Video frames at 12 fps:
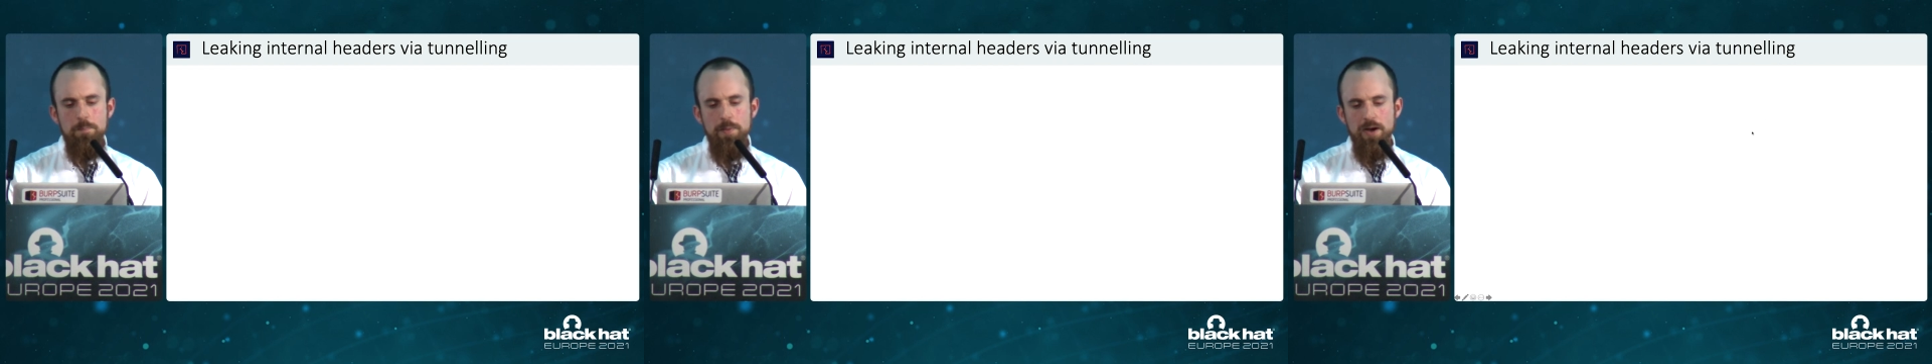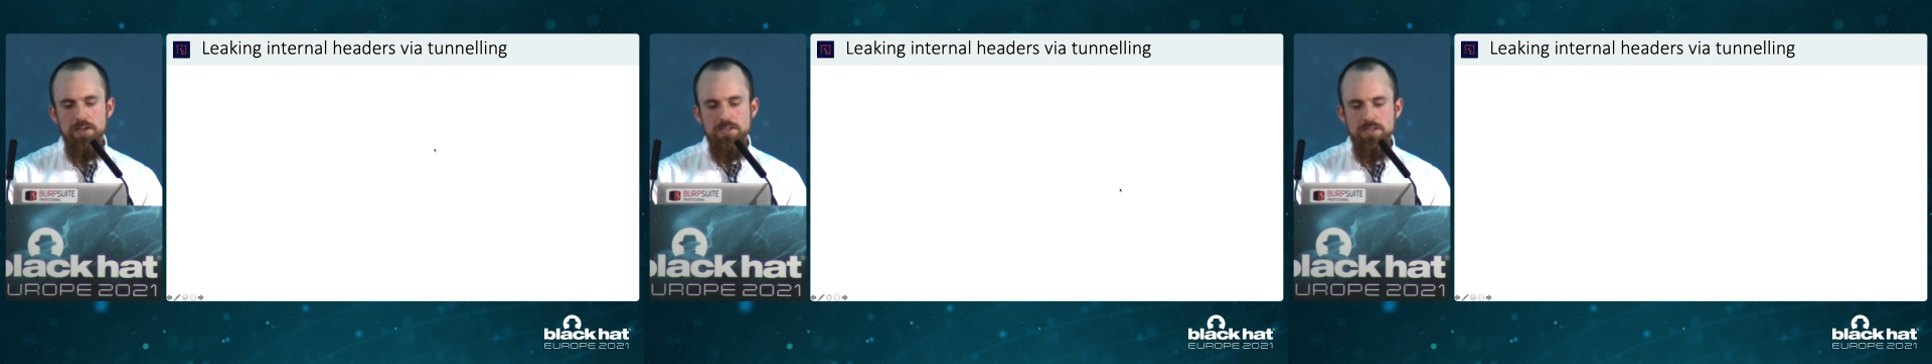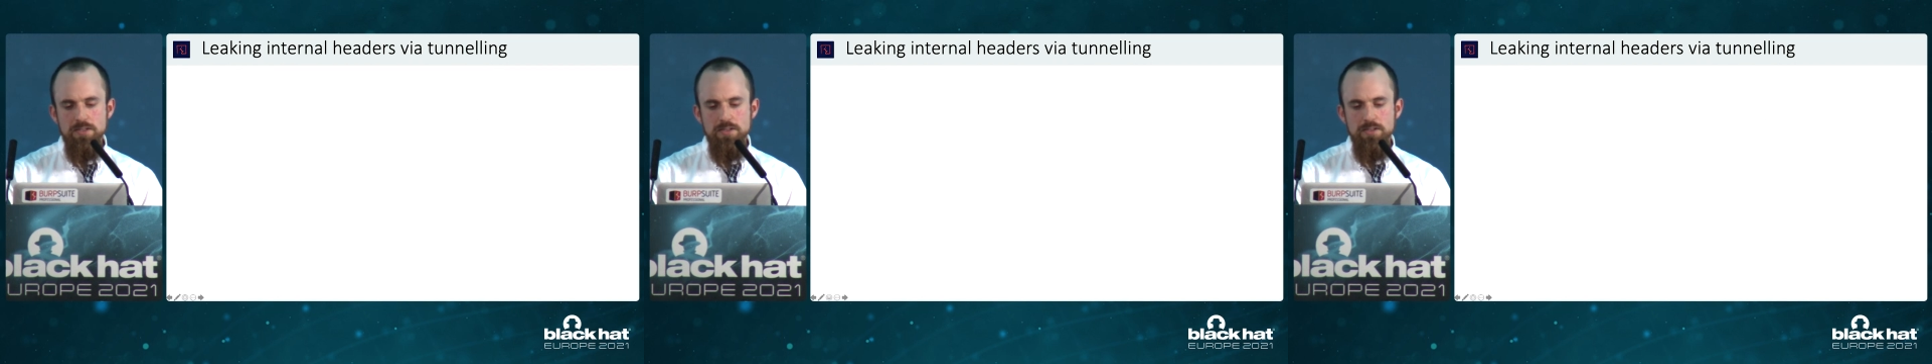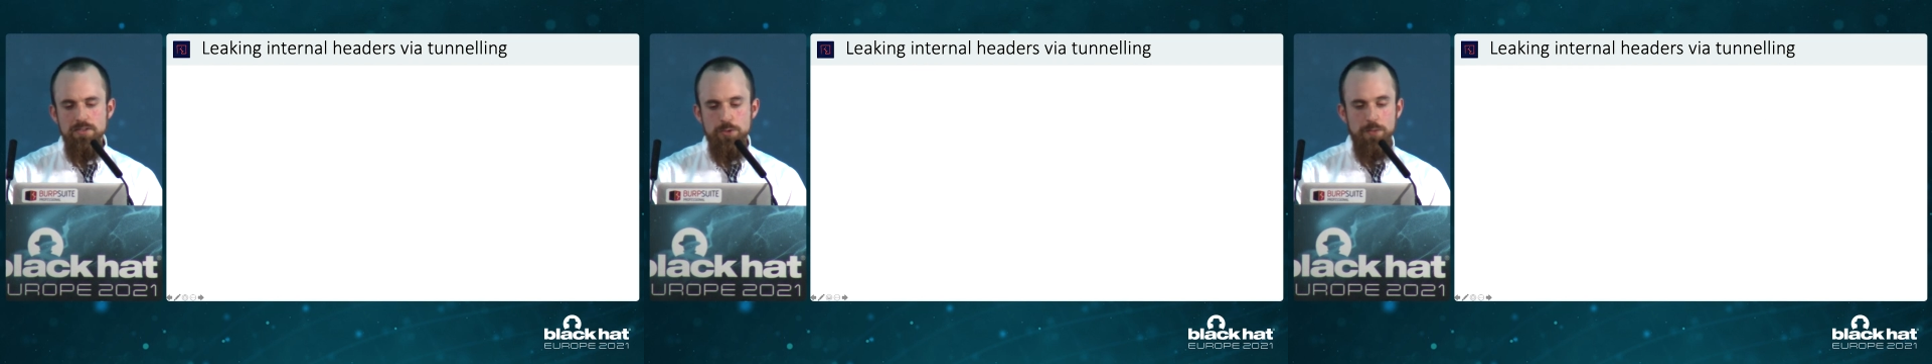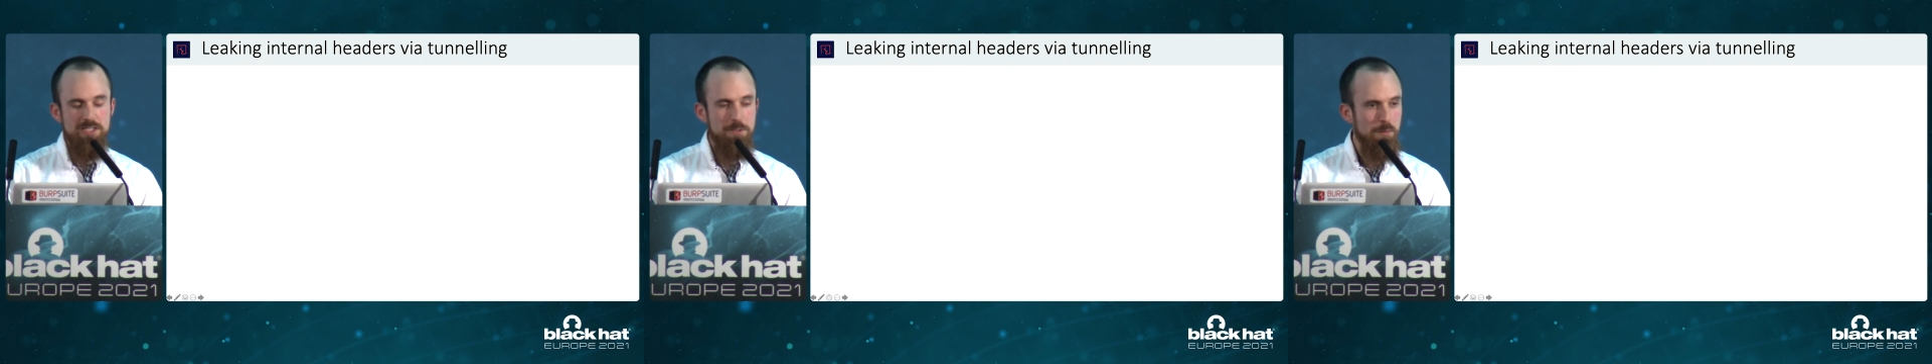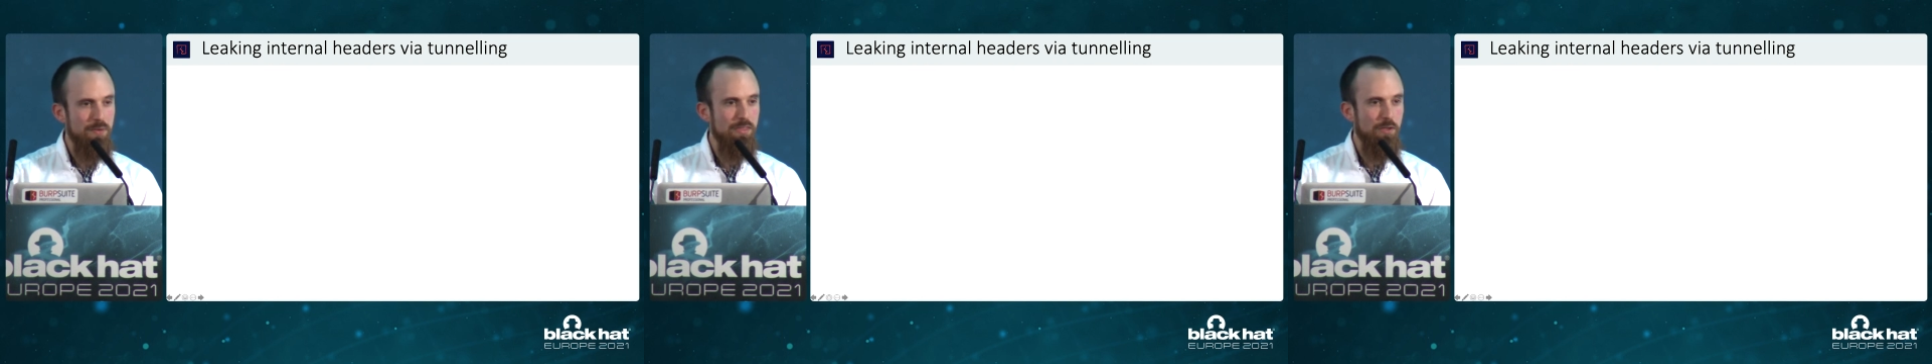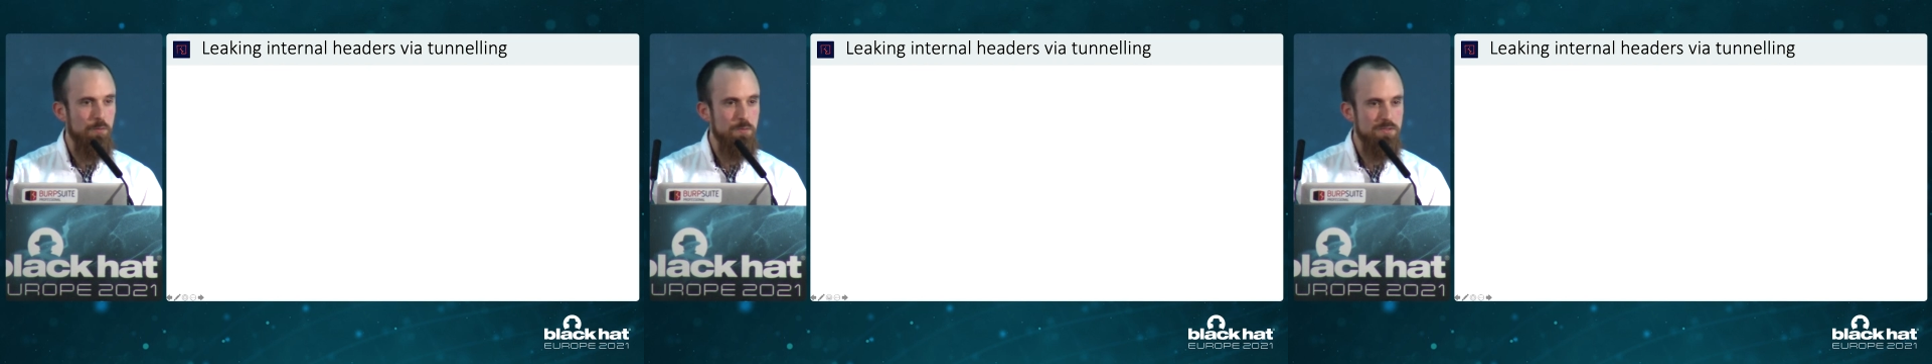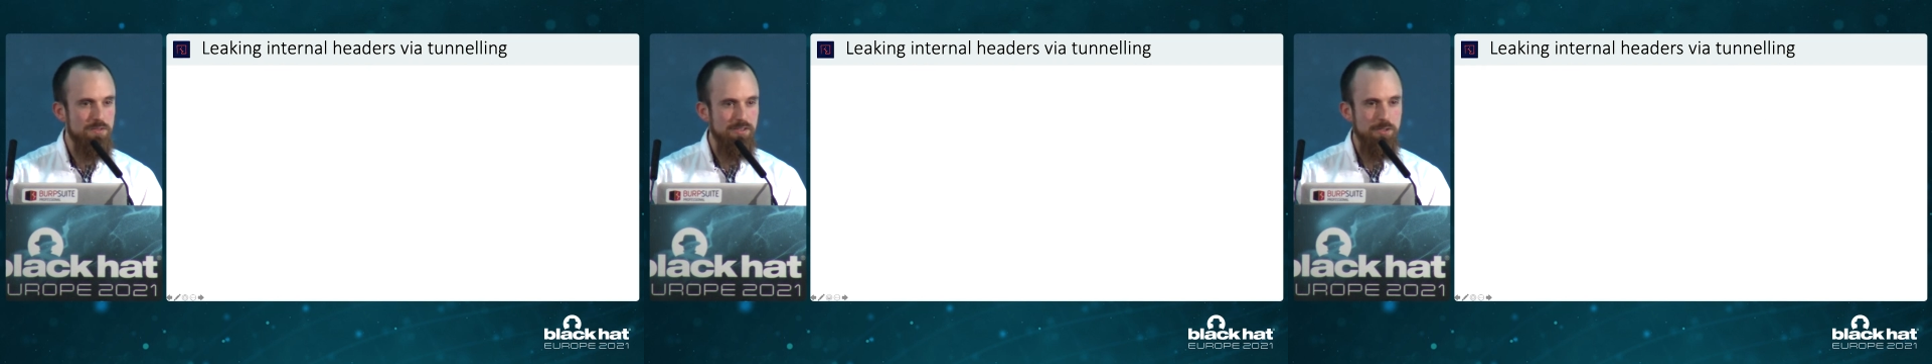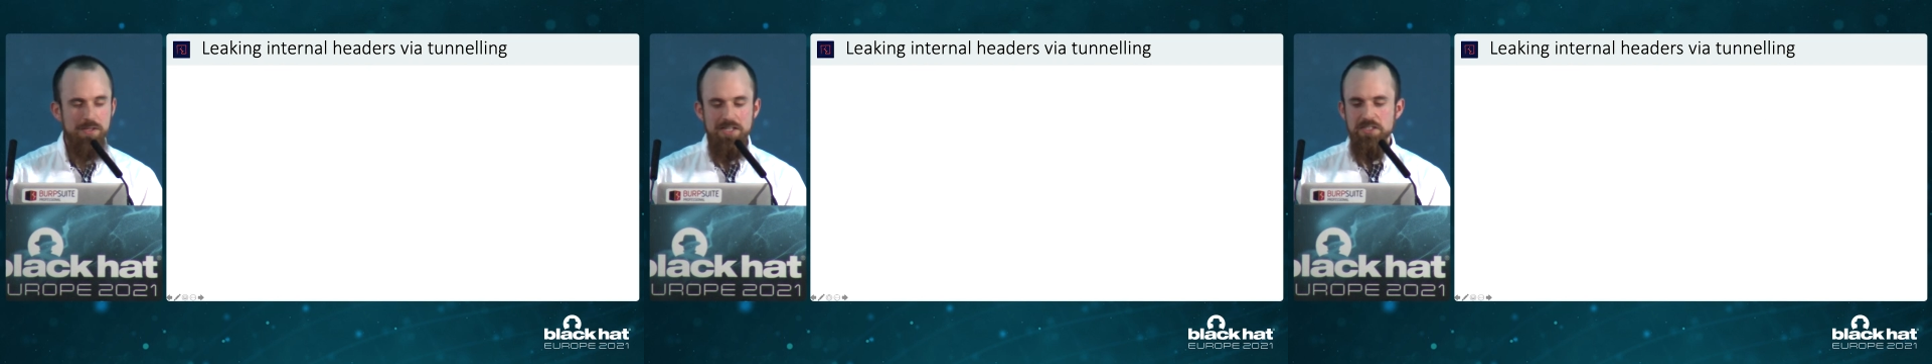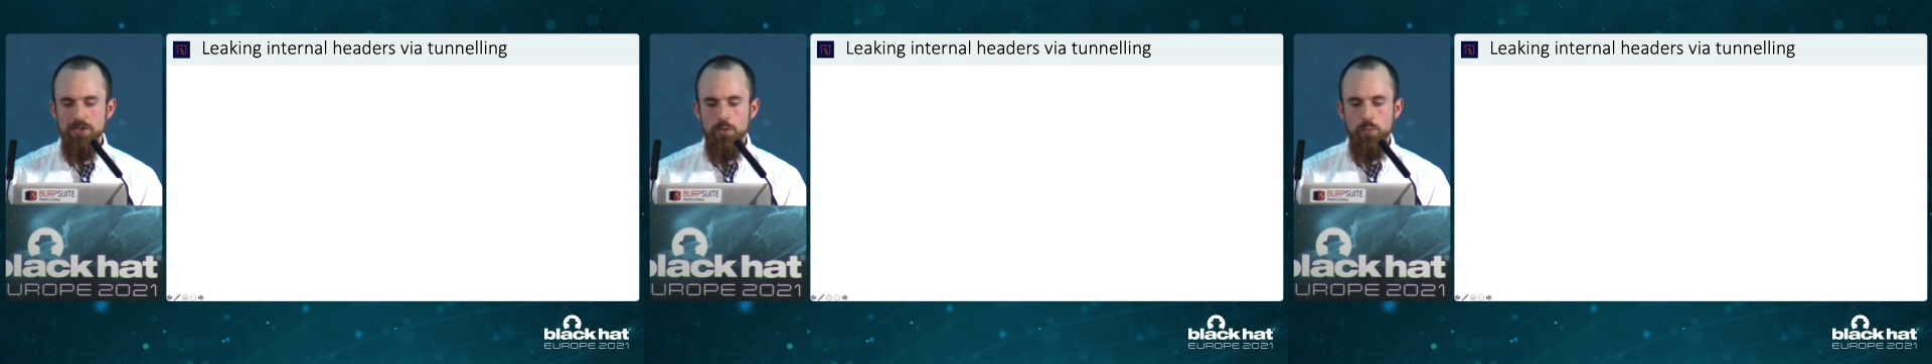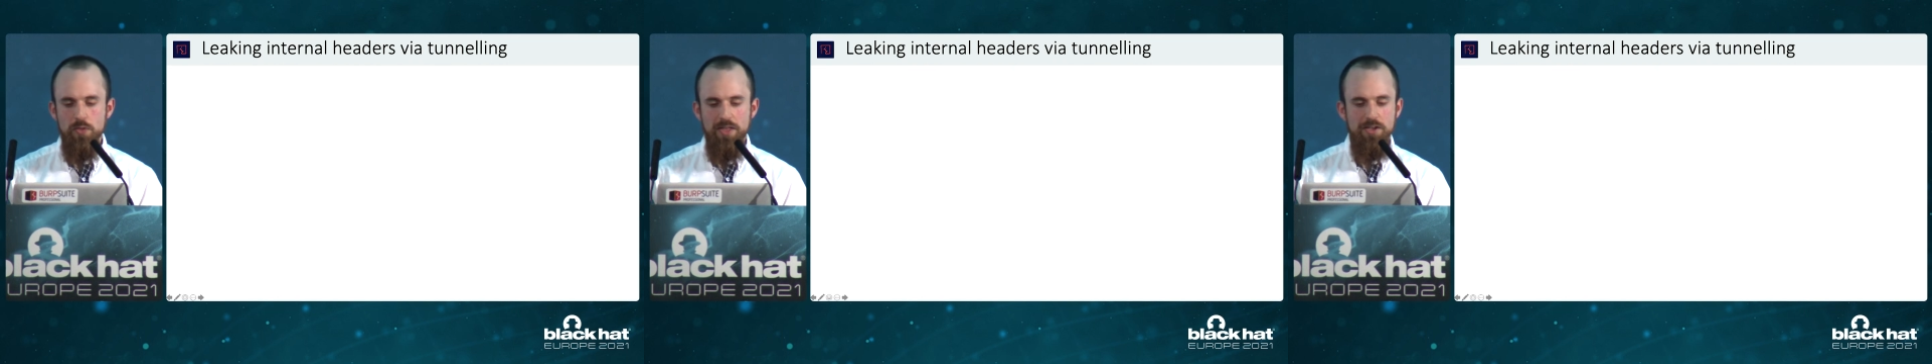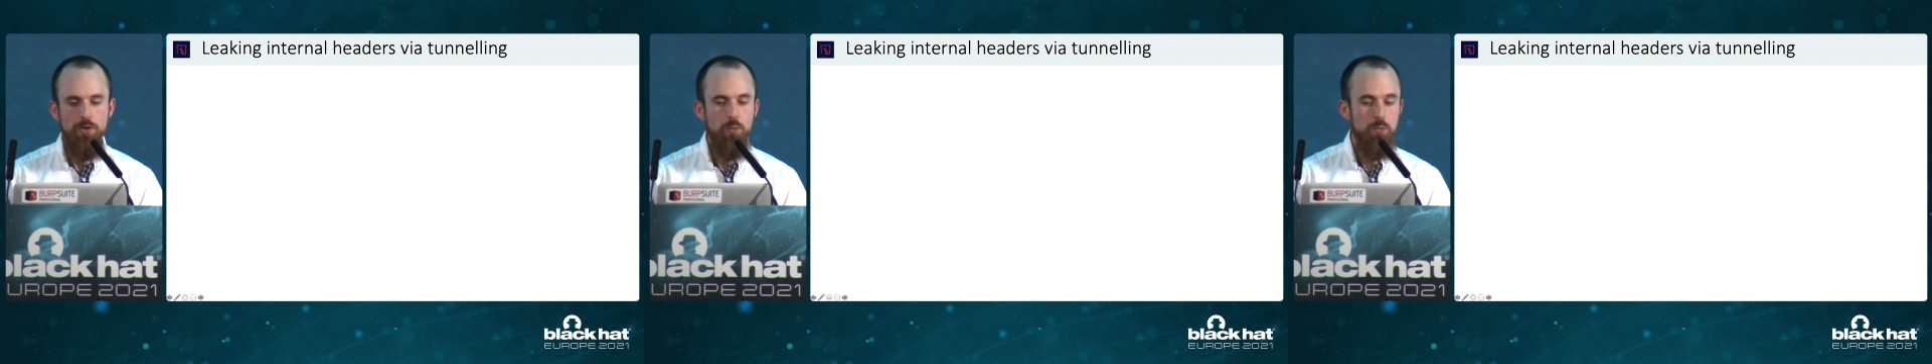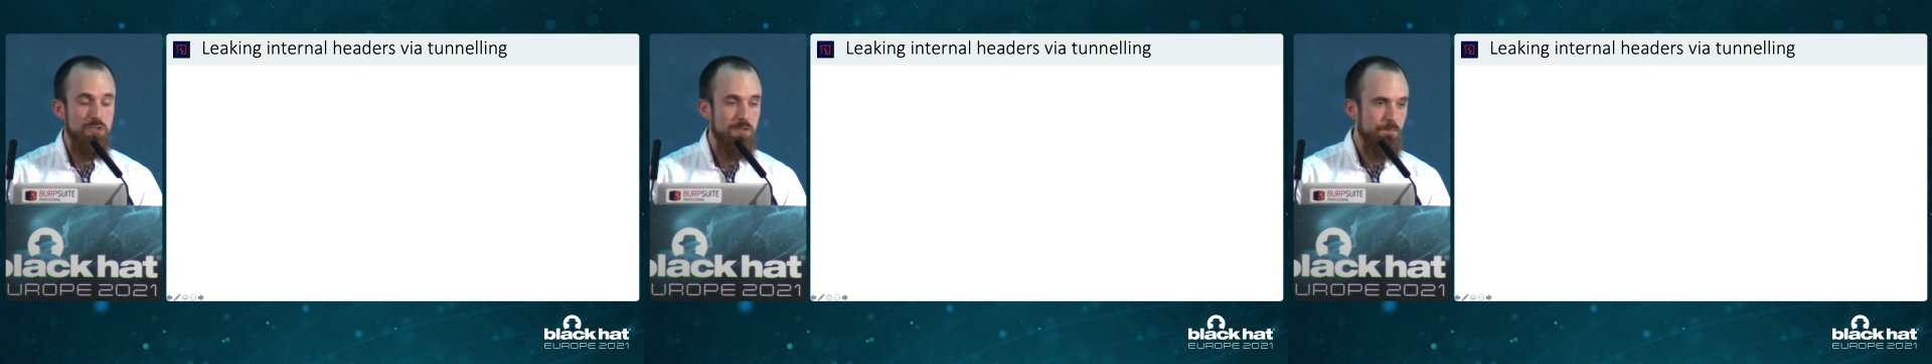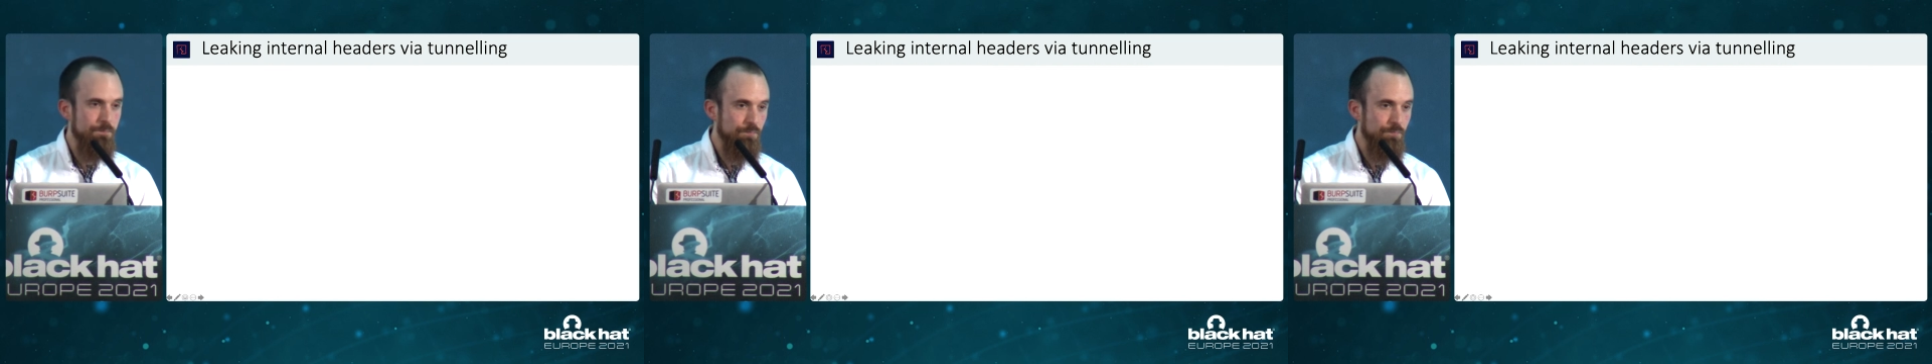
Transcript: But to exploit those, you need to know what they're called.